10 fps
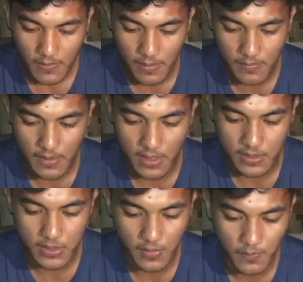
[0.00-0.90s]
from the
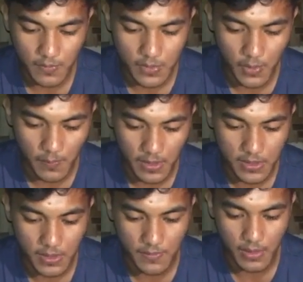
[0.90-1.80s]

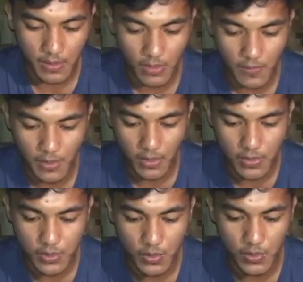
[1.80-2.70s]
surface of the coverall
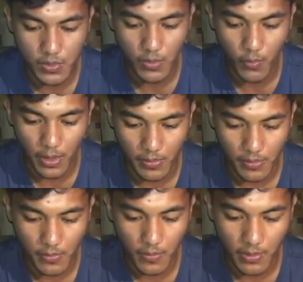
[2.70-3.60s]
to the
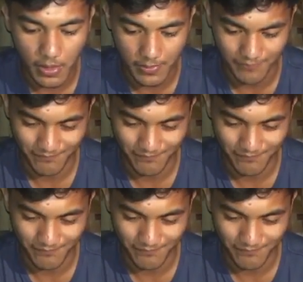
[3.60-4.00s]
wearer